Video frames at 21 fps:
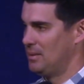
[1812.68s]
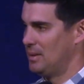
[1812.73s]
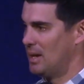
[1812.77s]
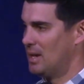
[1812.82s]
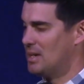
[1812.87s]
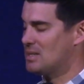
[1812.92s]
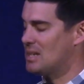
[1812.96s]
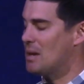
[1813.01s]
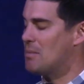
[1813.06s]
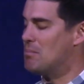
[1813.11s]

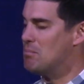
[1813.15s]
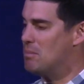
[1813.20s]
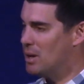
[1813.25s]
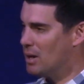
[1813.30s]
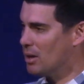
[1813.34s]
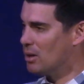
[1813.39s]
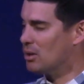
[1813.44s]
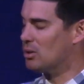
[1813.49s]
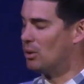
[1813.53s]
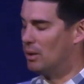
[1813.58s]
It is a
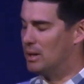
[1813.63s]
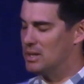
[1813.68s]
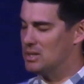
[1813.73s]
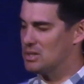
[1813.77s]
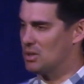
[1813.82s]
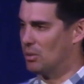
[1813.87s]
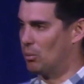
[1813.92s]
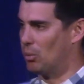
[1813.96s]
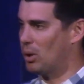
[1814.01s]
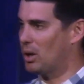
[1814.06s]
miracle. It is
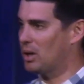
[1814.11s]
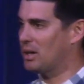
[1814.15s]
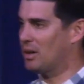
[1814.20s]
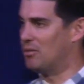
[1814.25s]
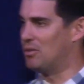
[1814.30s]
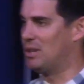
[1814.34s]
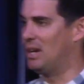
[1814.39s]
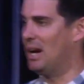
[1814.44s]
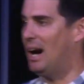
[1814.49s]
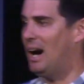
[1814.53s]
the work
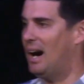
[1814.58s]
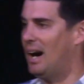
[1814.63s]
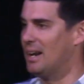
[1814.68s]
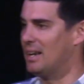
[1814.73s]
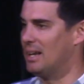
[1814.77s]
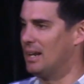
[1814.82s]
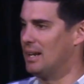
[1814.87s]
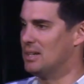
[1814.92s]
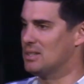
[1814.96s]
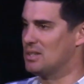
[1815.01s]
of
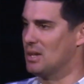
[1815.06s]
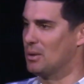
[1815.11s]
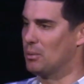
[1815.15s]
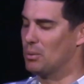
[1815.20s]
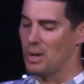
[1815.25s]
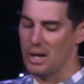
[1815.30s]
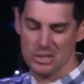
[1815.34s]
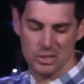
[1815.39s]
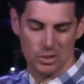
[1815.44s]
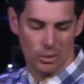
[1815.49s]
God. It is a
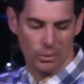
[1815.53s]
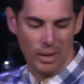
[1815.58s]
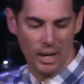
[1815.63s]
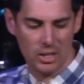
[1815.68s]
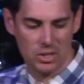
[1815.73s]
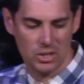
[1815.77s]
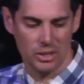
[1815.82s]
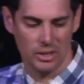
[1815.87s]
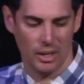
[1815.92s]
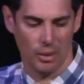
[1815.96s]

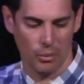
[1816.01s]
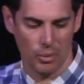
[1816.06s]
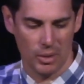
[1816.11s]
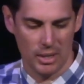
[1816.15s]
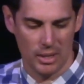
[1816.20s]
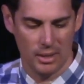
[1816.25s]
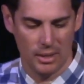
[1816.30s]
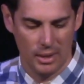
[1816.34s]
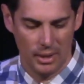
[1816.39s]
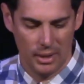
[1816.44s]
resurrection that
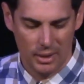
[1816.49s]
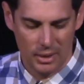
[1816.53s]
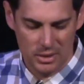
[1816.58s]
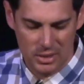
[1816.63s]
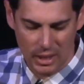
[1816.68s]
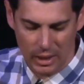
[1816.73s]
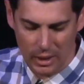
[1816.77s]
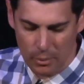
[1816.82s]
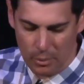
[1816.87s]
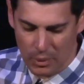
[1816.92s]
we
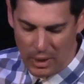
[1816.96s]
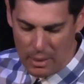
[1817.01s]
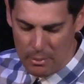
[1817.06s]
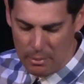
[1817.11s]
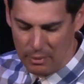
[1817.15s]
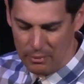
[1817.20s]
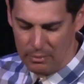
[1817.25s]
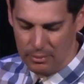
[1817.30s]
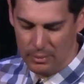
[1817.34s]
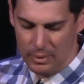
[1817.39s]
celebrate.
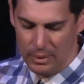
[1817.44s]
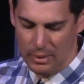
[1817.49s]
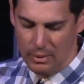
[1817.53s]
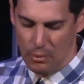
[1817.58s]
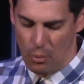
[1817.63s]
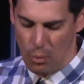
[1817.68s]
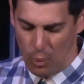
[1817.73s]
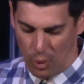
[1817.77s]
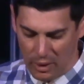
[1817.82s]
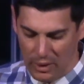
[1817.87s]
But
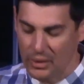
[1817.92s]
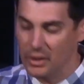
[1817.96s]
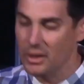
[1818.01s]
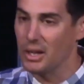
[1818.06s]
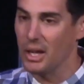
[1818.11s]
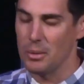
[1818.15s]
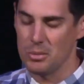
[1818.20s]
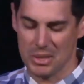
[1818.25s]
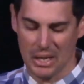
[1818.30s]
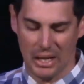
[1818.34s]
one of the
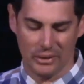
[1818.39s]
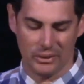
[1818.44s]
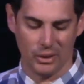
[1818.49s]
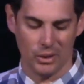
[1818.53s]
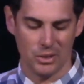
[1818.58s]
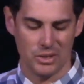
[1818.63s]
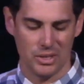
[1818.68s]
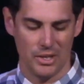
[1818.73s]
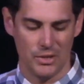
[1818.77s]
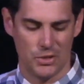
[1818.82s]
claims out
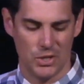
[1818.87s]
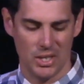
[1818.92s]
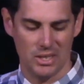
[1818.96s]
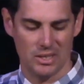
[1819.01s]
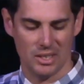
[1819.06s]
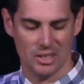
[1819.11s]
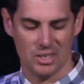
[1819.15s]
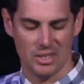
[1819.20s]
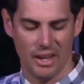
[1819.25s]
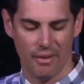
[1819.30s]
there is that
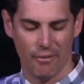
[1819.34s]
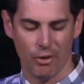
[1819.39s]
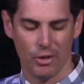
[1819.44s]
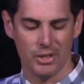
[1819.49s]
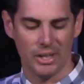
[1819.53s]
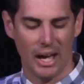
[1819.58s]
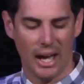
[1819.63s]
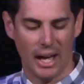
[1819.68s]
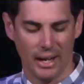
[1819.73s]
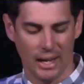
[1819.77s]
Jesus never
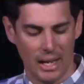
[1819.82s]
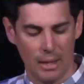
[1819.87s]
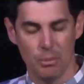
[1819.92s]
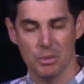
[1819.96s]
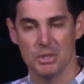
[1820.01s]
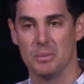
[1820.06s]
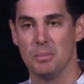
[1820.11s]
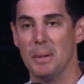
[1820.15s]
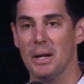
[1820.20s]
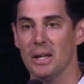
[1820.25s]
died. He
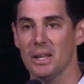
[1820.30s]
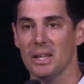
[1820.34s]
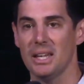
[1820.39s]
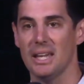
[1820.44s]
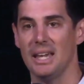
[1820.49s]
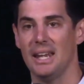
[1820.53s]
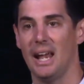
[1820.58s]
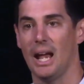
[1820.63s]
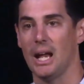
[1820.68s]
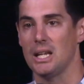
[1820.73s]
was
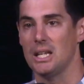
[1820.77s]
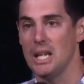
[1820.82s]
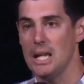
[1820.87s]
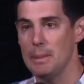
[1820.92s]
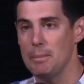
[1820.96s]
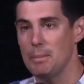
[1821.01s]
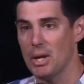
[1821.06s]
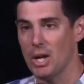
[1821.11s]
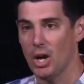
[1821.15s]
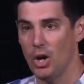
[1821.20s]
merely in a
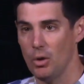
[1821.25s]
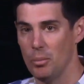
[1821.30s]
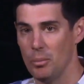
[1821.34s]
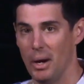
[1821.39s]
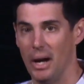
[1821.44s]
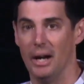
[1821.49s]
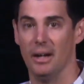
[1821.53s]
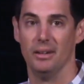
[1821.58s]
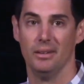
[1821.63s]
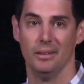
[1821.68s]
deep
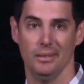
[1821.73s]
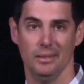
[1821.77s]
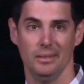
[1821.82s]
coma.